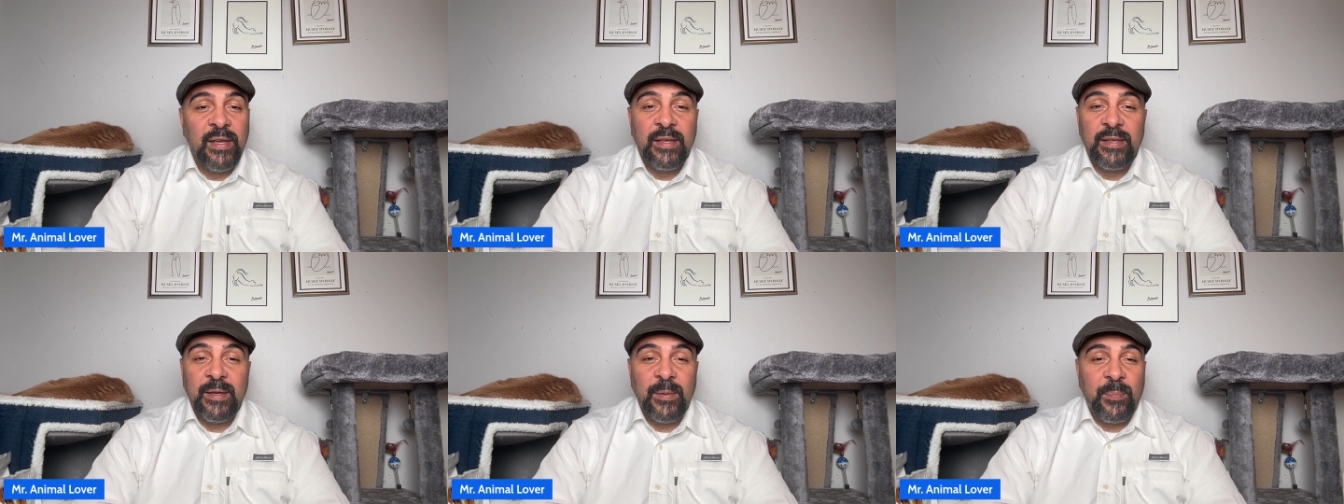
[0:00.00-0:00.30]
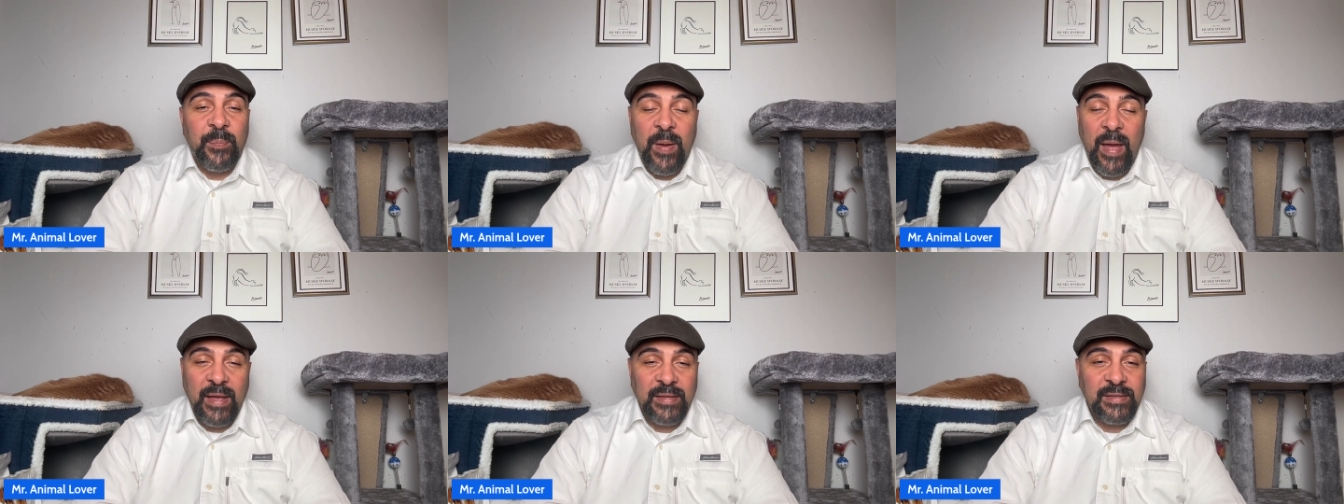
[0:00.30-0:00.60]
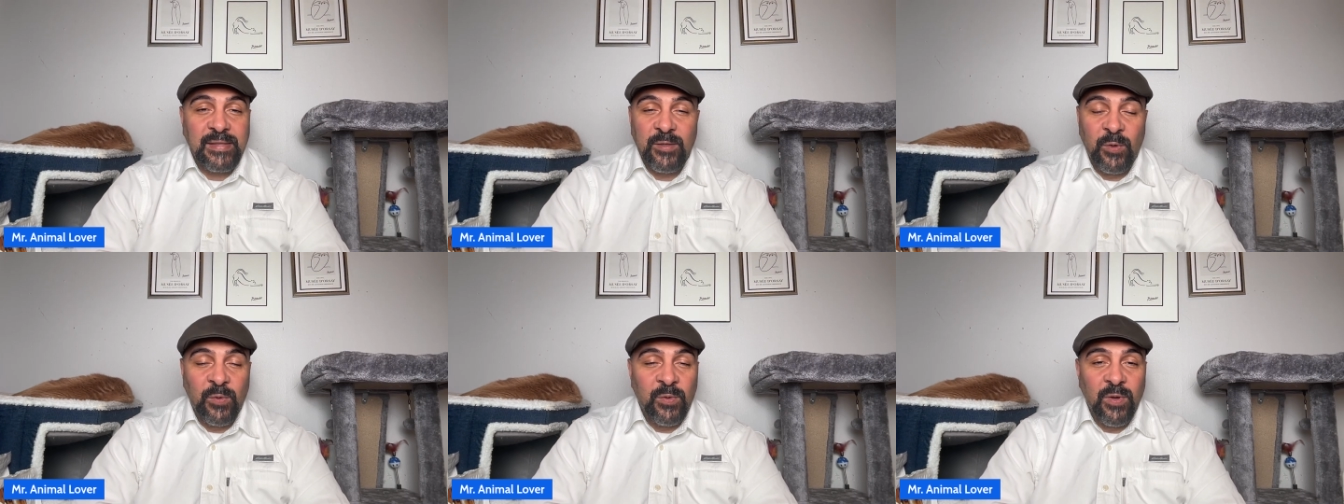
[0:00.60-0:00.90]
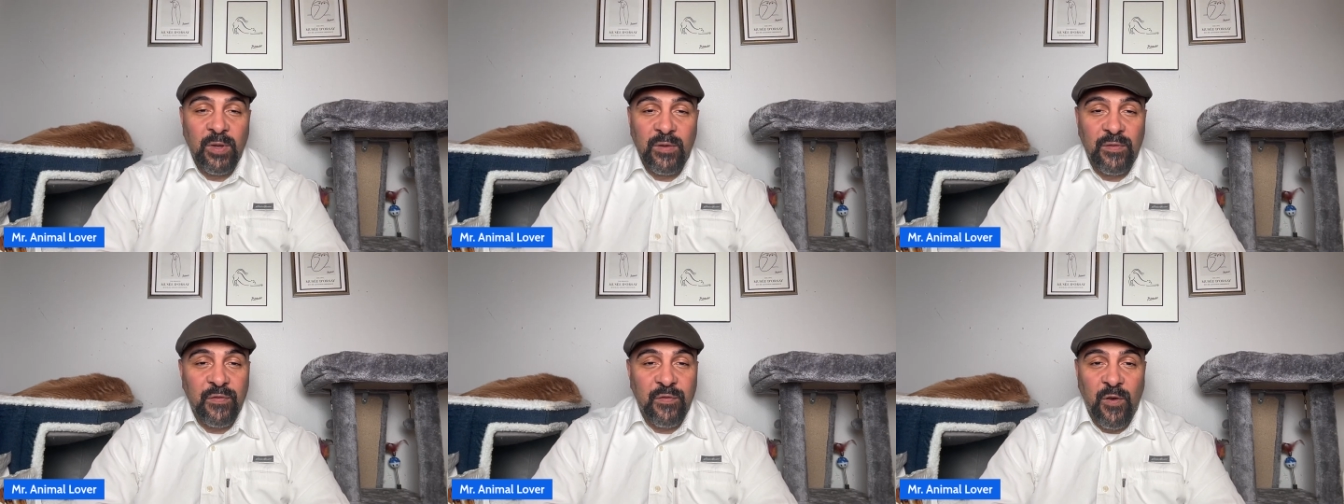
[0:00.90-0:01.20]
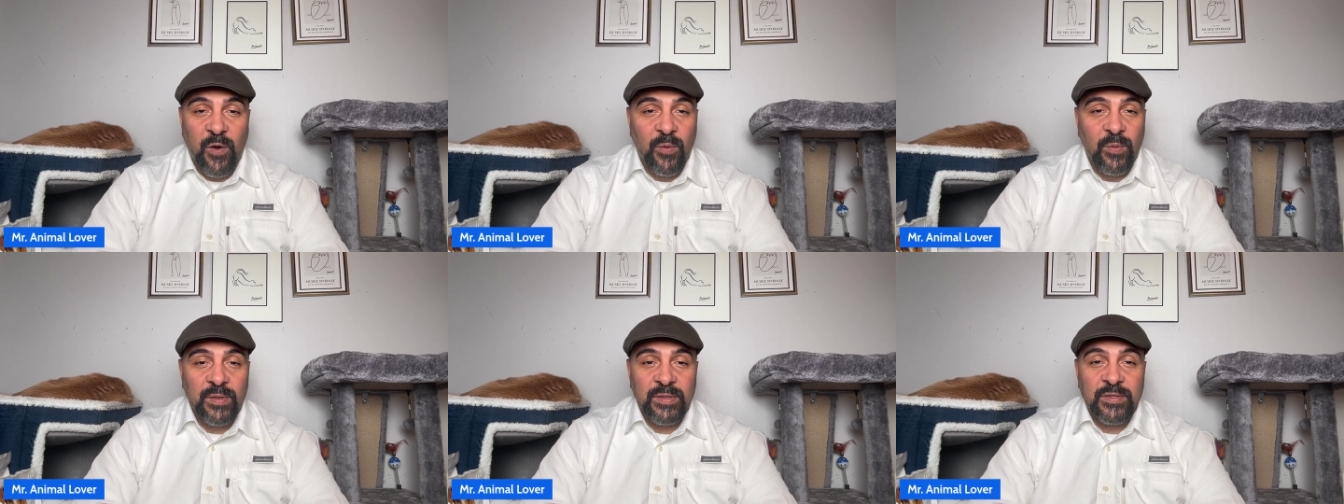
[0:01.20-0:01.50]
Your pets don't look
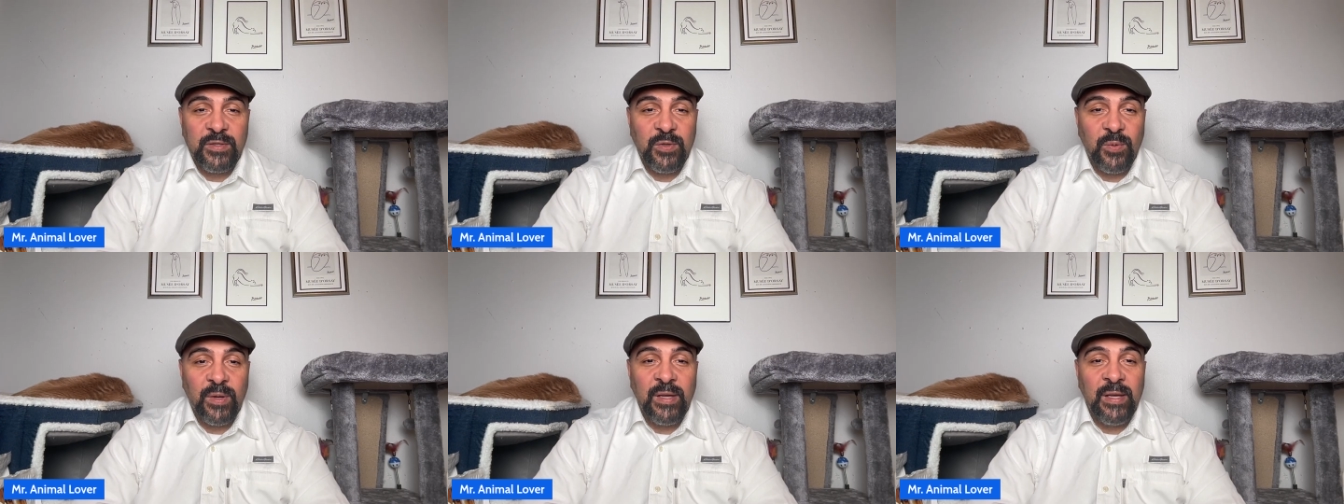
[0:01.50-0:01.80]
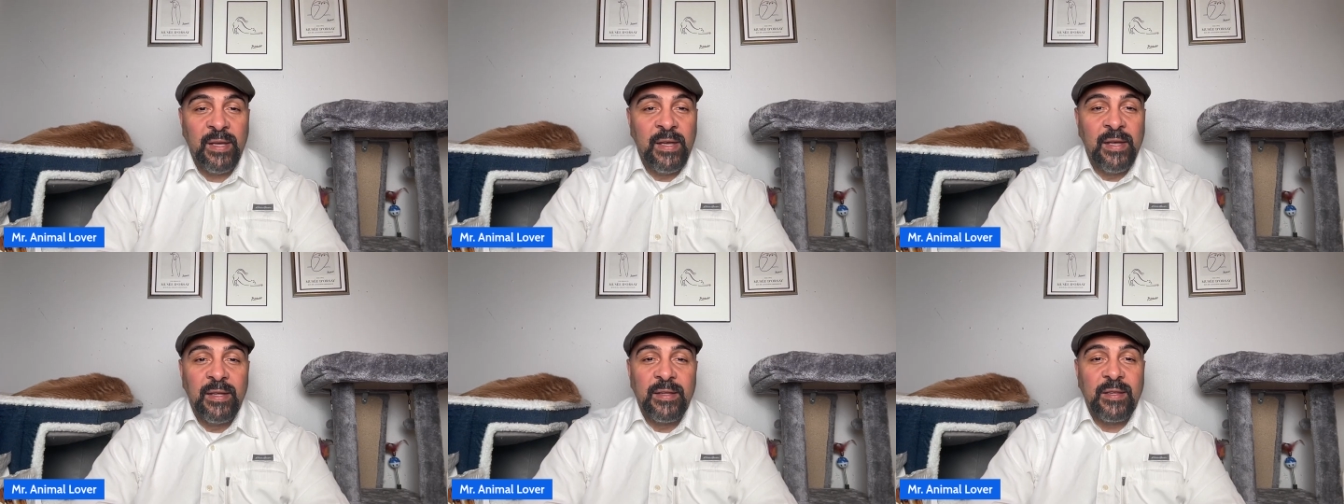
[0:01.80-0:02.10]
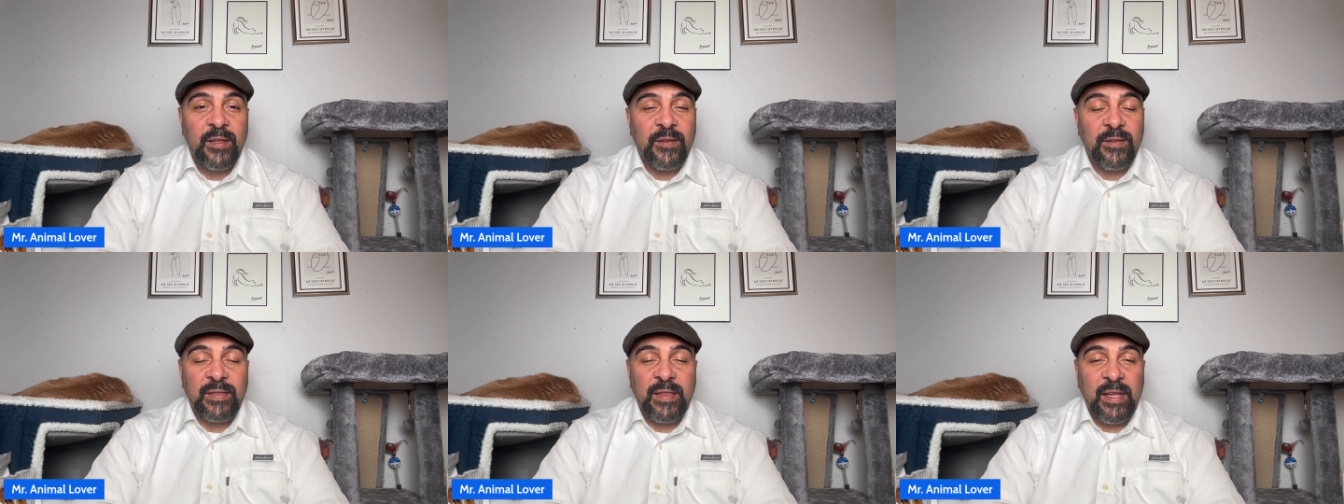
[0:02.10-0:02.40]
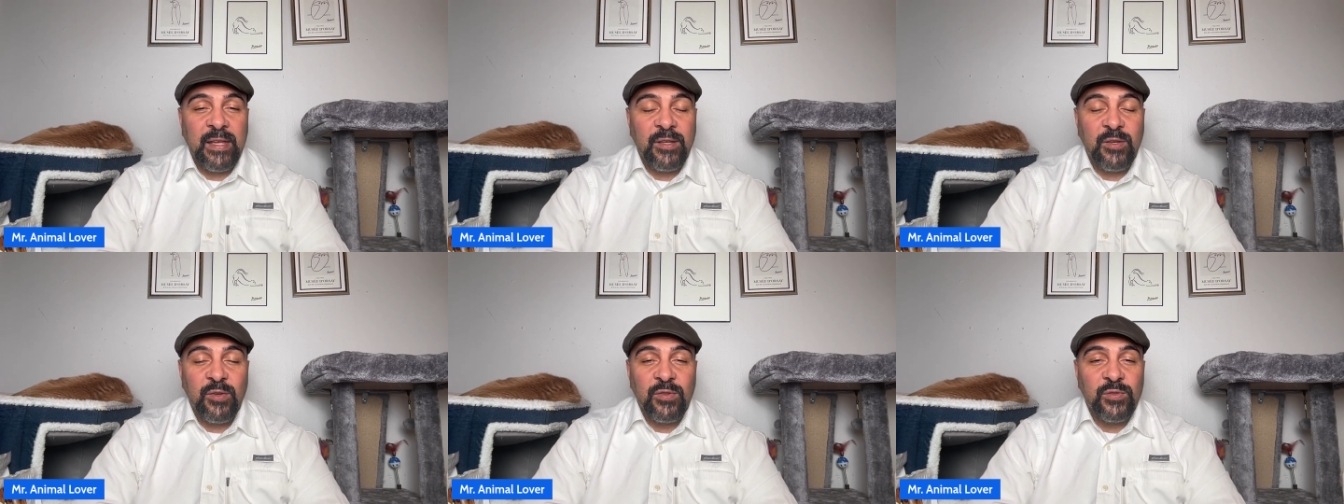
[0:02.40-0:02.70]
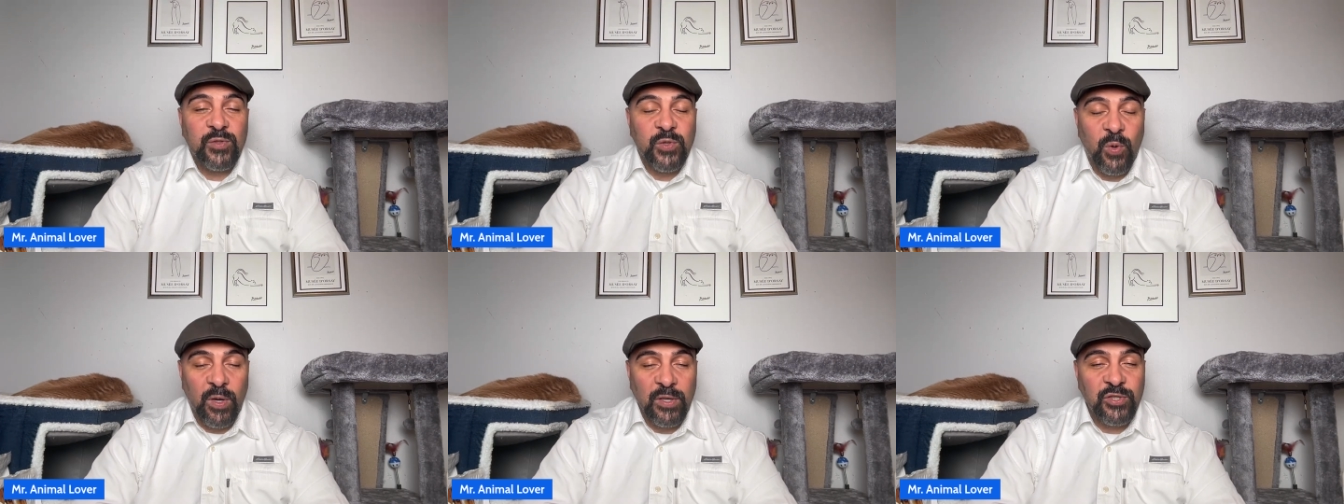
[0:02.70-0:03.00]
forward to it. They think you're
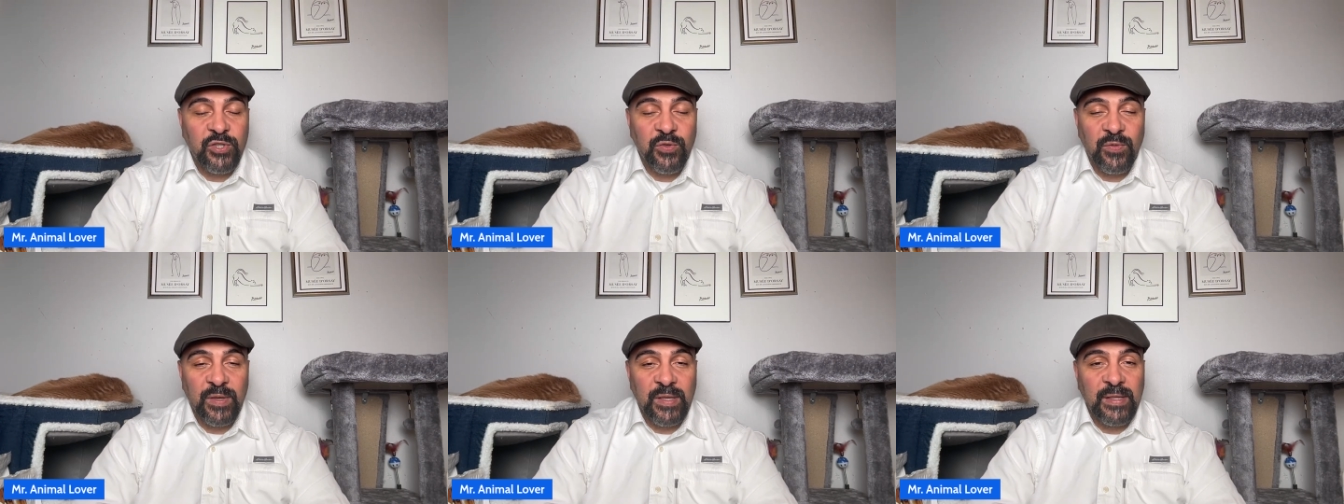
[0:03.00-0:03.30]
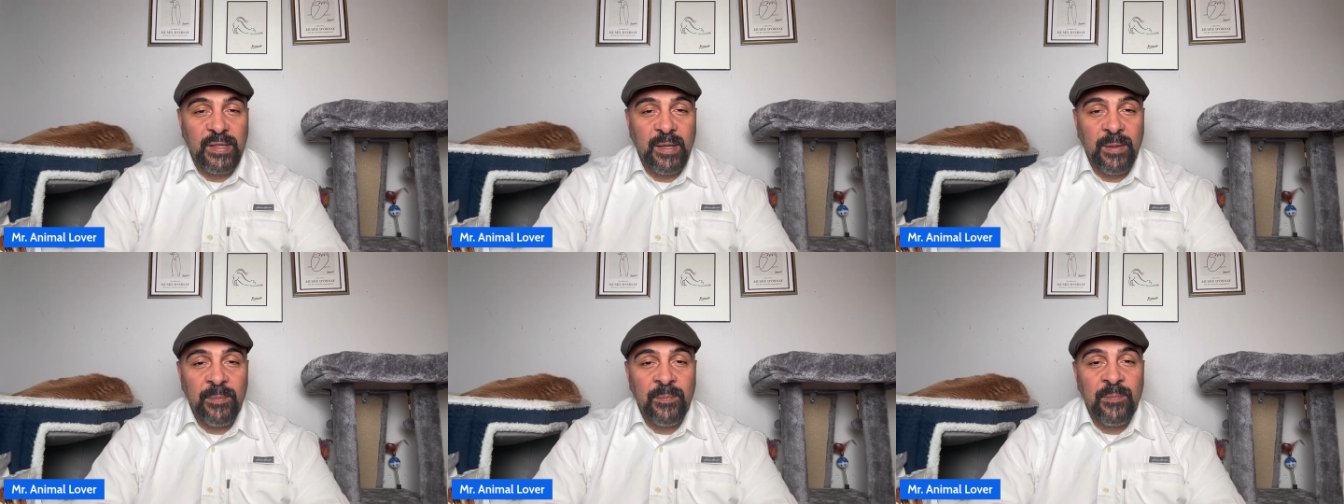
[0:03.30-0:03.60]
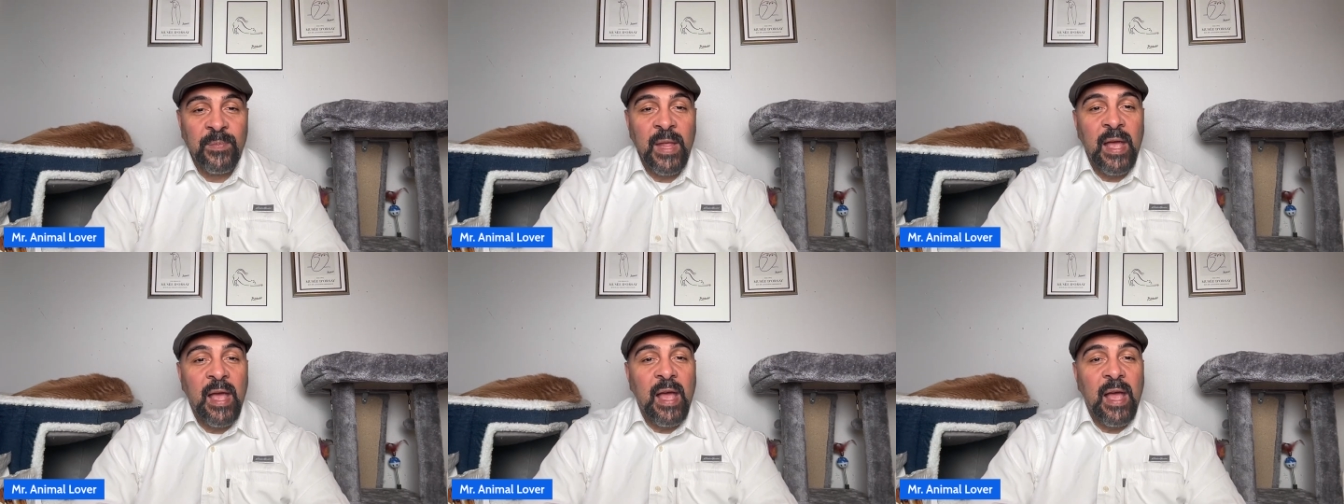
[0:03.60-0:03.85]
torturing them.